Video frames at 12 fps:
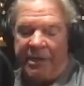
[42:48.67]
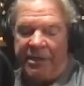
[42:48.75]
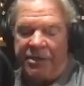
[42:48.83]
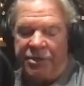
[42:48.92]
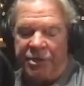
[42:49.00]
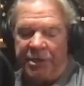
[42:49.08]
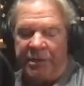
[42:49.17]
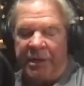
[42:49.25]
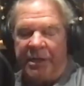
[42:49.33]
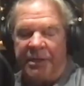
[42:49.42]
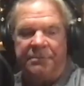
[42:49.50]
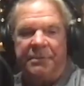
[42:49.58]
hate to
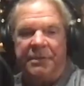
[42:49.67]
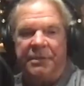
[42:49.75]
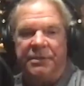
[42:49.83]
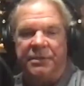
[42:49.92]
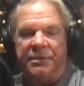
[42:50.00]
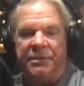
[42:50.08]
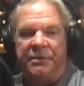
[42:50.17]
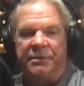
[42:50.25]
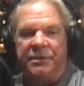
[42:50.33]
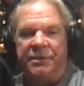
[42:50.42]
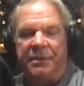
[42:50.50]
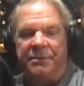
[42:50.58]
generalize because there's always
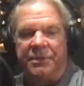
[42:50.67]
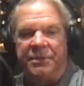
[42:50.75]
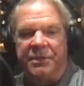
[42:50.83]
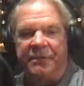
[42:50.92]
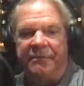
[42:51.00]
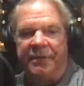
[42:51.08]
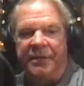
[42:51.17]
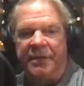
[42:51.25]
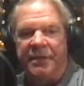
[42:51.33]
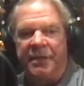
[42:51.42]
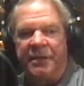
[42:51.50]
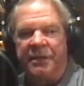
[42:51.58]
exceptions to
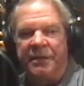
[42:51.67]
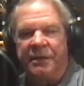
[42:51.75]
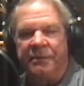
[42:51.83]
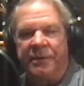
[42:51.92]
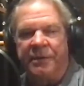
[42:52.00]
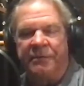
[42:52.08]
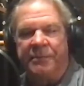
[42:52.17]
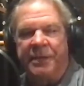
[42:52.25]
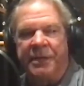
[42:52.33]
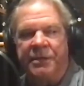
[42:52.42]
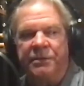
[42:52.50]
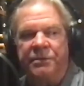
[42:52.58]
everything and whatever, but
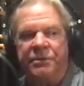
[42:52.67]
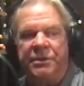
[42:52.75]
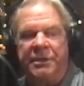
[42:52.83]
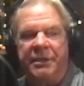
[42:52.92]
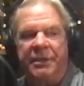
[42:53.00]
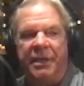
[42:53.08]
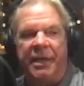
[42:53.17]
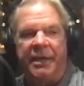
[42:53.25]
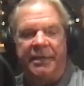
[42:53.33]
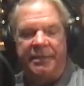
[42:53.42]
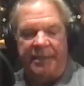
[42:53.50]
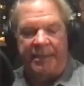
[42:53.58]
I do see a
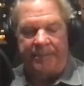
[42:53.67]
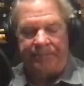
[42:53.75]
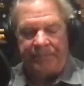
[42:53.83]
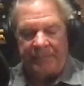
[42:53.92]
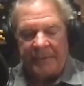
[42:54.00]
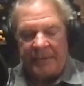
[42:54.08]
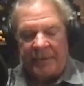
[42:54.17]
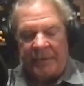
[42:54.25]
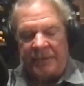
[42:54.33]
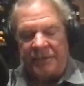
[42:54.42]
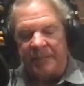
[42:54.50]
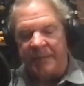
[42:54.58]
lot
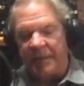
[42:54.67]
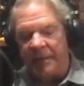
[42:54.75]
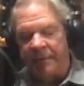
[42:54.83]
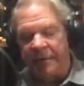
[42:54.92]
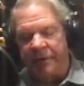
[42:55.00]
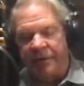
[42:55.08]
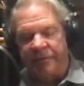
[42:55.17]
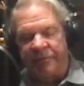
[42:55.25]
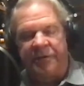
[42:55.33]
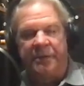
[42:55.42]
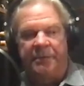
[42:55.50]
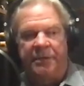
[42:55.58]
in some of the immigrant
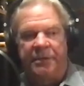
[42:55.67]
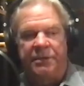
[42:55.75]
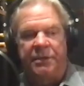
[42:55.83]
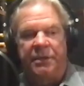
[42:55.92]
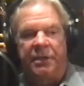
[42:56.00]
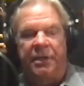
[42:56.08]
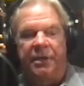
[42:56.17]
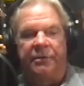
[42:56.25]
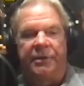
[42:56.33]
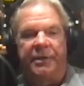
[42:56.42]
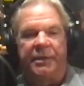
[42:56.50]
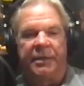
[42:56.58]
families,
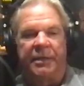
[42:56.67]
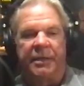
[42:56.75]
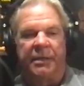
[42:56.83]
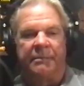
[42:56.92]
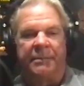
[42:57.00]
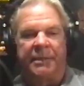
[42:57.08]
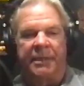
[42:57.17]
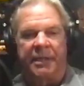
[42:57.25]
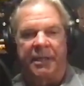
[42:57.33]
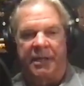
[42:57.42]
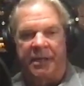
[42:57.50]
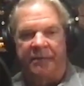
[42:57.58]
that come and they
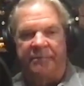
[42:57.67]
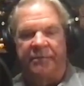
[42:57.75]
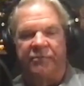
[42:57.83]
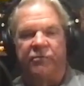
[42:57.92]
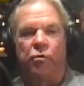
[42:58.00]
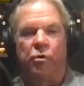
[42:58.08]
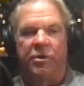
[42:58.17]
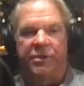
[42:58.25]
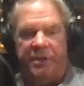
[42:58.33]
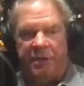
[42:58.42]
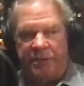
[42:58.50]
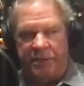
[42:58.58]
kind of have the four
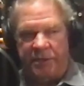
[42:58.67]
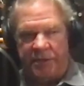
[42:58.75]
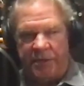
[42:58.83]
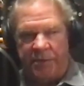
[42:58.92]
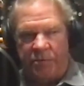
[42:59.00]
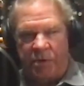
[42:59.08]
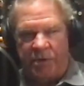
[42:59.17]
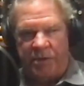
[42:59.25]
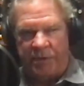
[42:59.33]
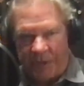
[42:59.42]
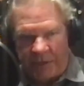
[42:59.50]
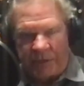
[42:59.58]
things that they want
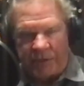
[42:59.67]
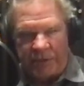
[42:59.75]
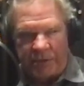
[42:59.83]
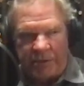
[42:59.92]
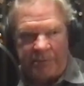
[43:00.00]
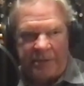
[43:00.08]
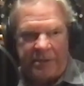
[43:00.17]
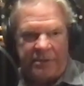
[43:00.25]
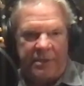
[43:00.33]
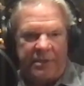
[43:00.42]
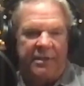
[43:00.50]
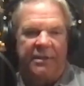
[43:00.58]
their kids to do because
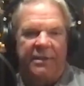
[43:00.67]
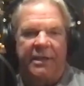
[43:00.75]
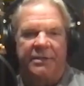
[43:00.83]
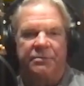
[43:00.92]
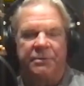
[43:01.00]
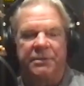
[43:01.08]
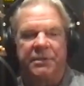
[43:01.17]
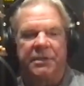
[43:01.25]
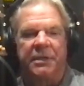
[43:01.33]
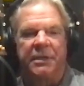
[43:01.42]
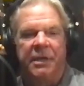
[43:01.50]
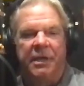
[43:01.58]
they think that's what's going to